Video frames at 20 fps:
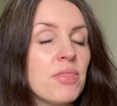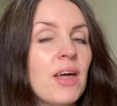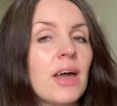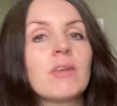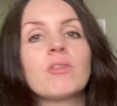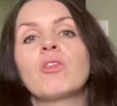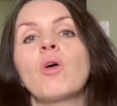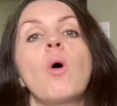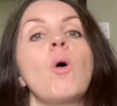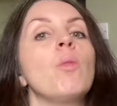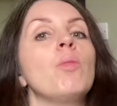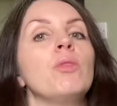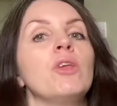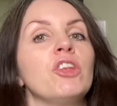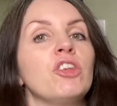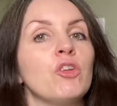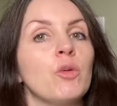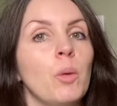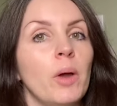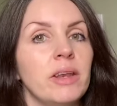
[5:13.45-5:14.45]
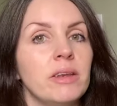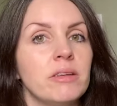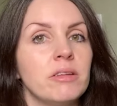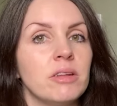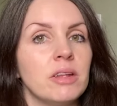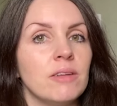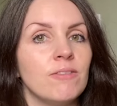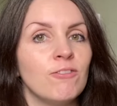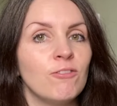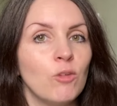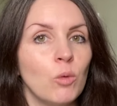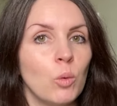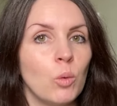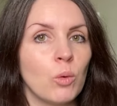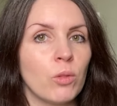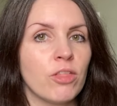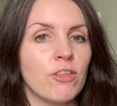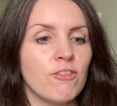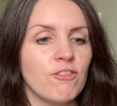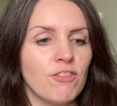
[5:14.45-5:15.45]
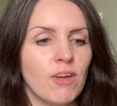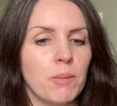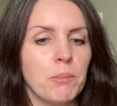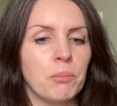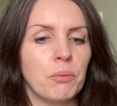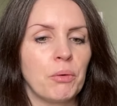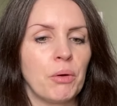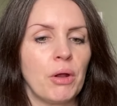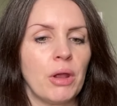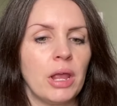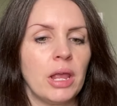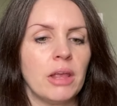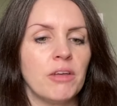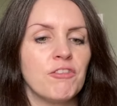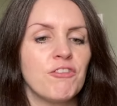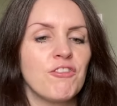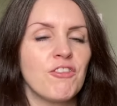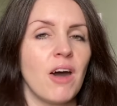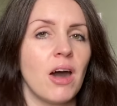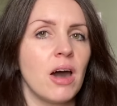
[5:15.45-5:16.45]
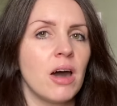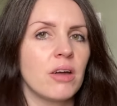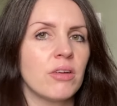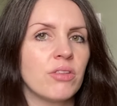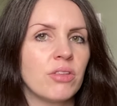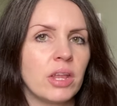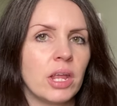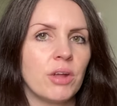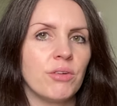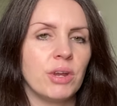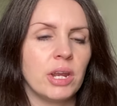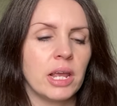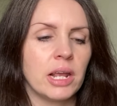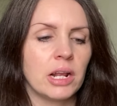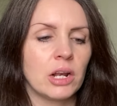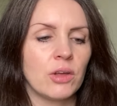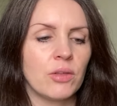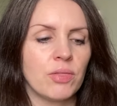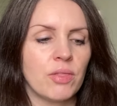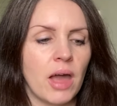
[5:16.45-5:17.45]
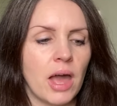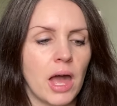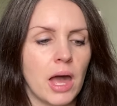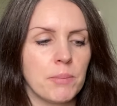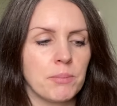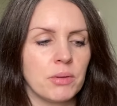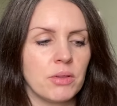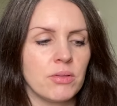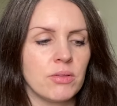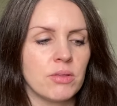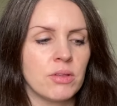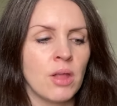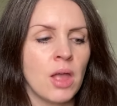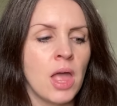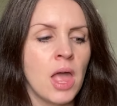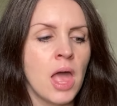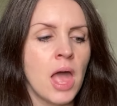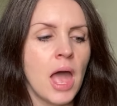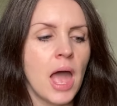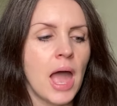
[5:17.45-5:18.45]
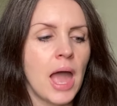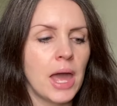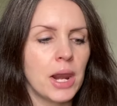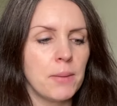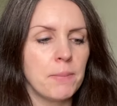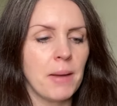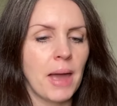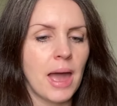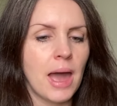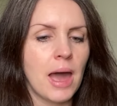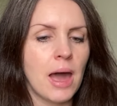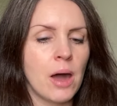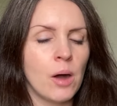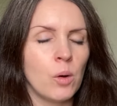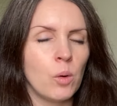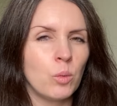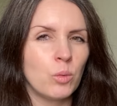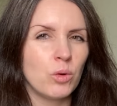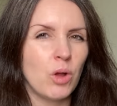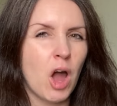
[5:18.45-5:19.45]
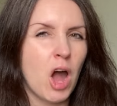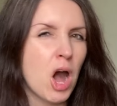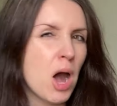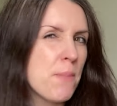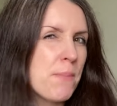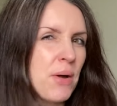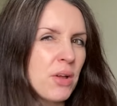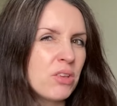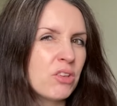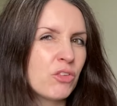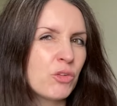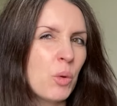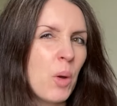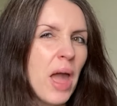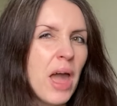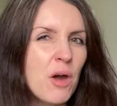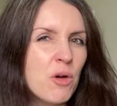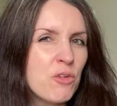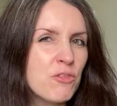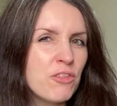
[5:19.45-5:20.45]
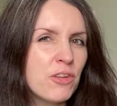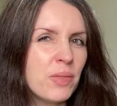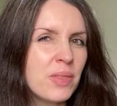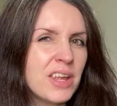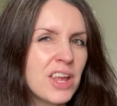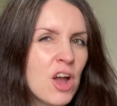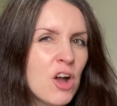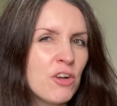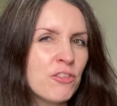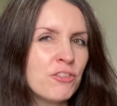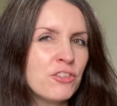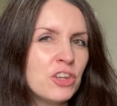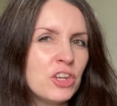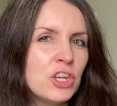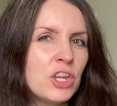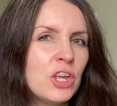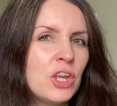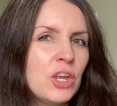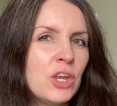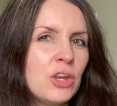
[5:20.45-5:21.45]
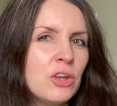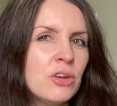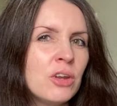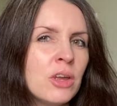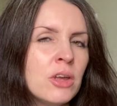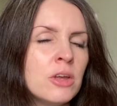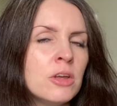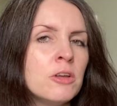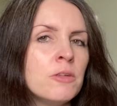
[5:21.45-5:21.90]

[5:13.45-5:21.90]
That's on the 24th of February. For us here in England, that happens at about 12:30 in the afternoon.